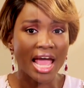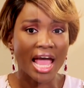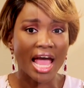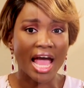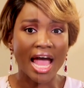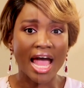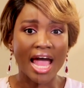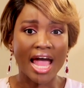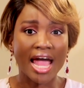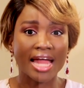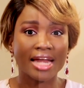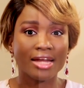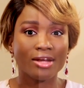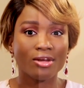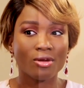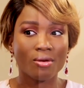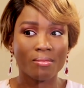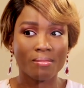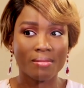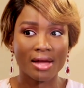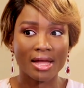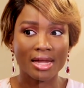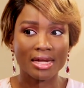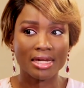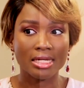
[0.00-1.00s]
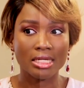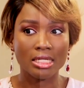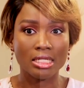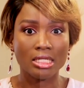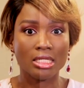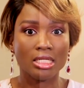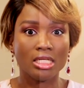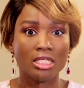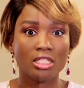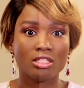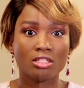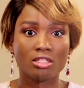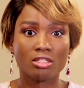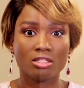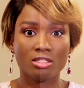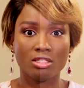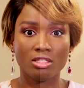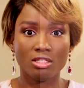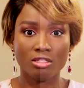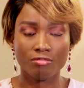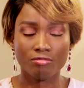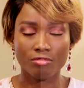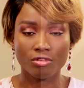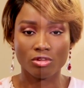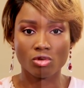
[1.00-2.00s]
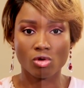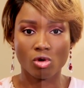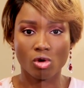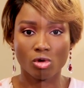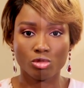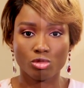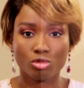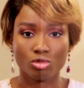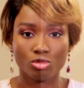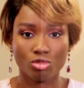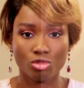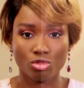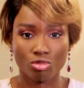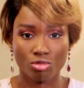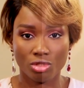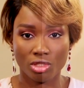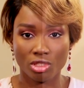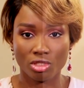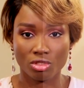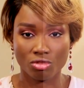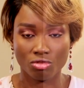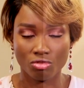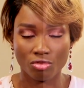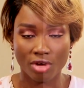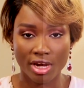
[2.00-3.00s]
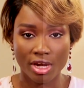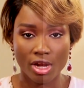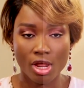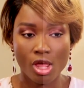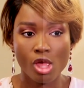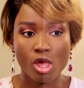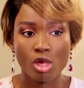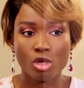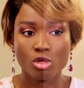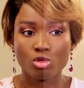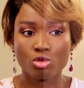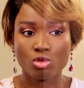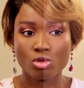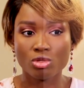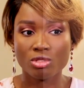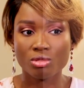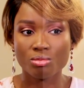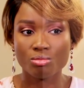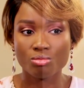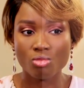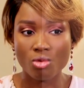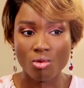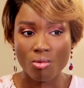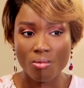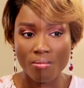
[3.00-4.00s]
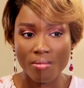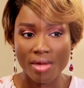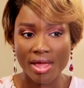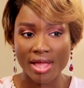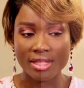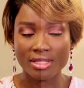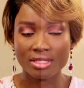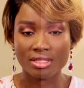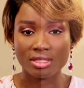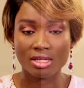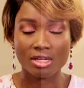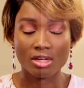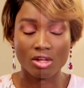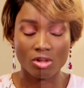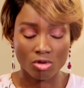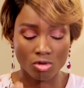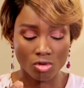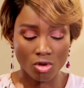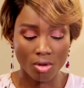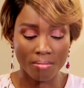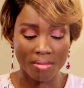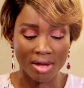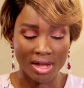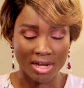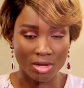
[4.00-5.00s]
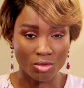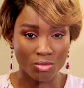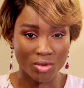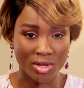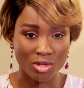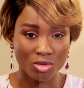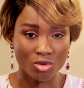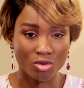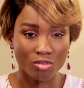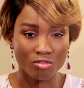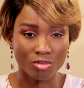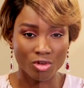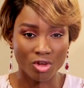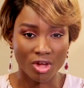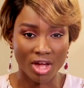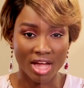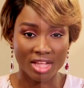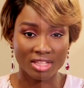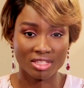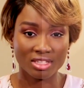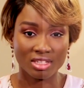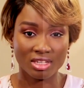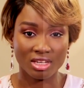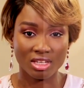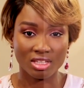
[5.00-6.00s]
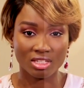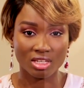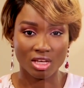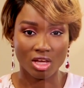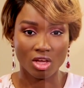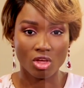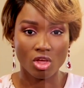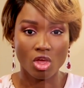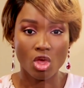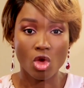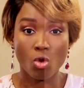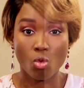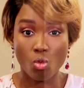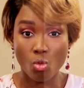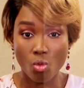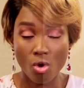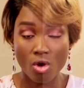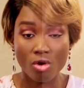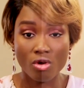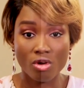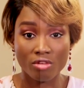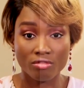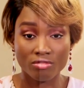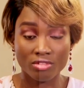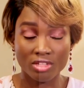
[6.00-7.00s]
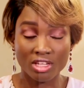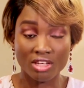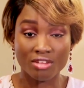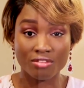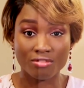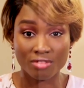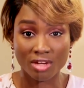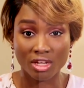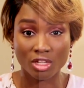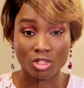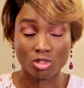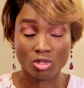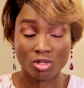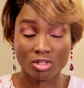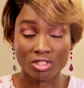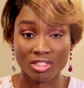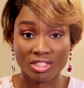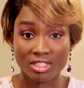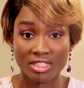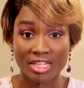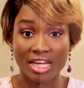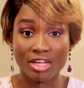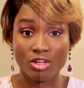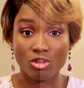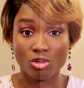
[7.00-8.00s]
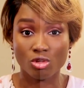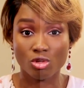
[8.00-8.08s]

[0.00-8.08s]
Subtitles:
and normally it's difficult to treat, right? So normally when you go for your antenatal, one of the infections that your